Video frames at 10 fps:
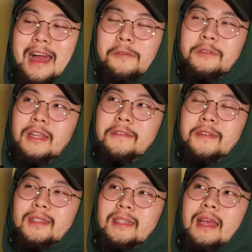I would
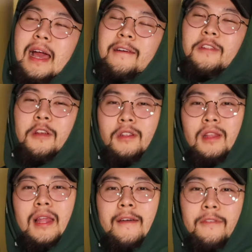definitely say I've learned
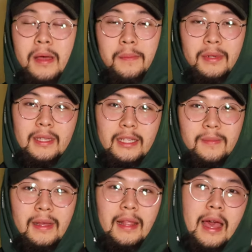a lot from my
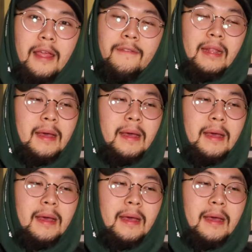mistakes in my life,